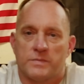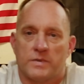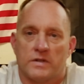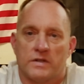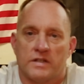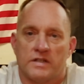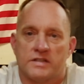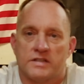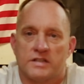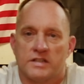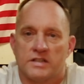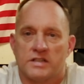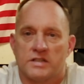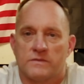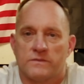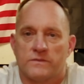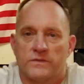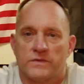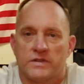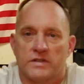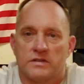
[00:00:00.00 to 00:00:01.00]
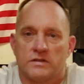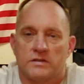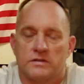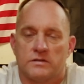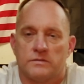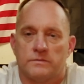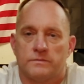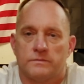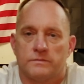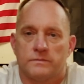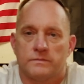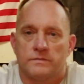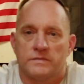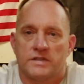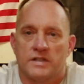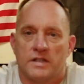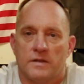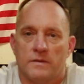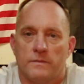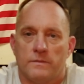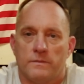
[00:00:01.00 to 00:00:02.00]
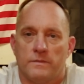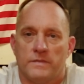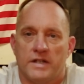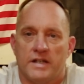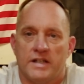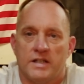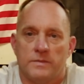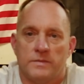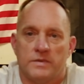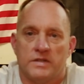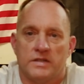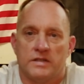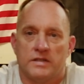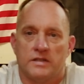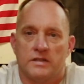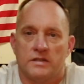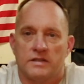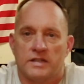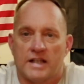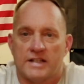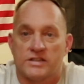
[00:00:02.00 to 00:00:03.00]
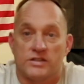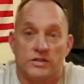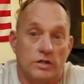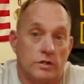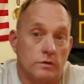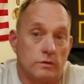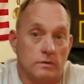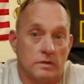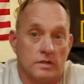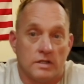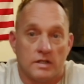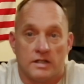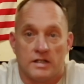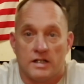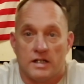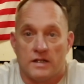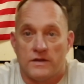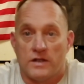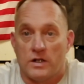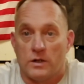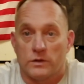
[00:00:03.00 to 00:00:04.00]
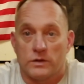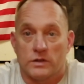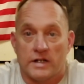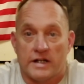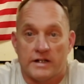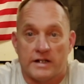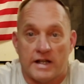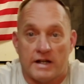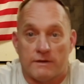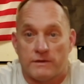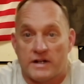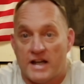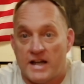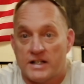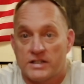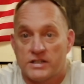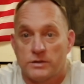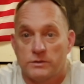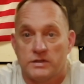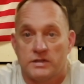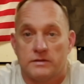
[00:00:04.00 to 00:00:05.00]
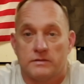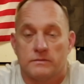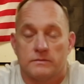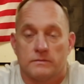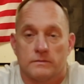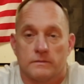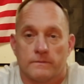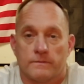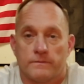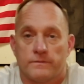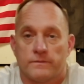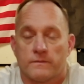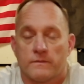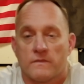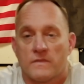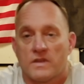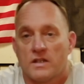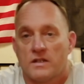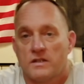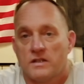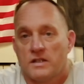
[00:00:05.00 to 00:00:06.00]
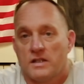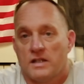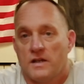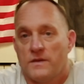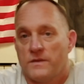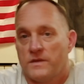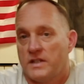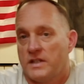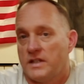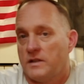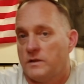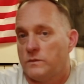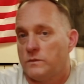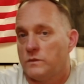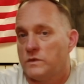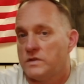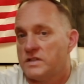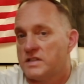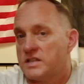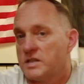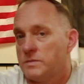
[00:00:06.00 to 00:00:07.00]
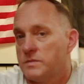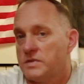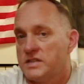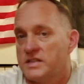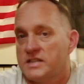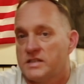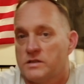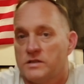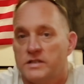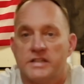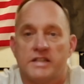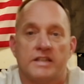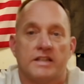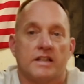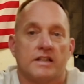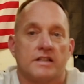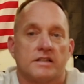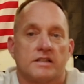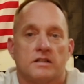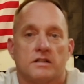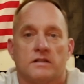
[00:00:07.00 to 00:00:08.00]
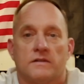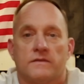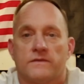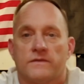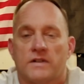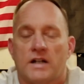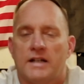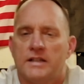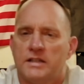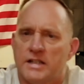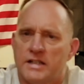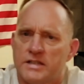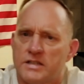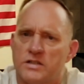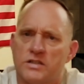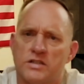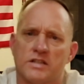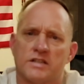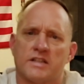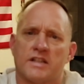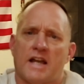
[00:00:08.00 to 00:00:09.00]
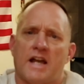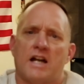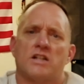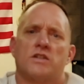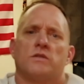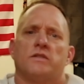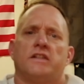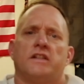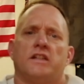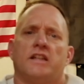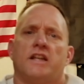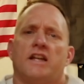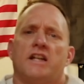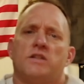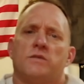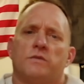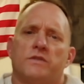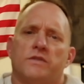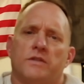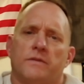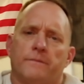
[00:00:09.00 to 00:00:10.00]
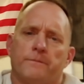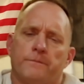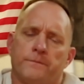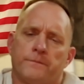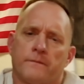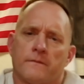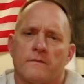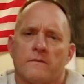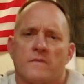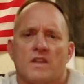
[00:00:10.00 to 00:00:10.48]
experiences feel that maybe that's new. They don't know how to react to it. And then when somebody's looking at stuff, I like to just casually engage with them.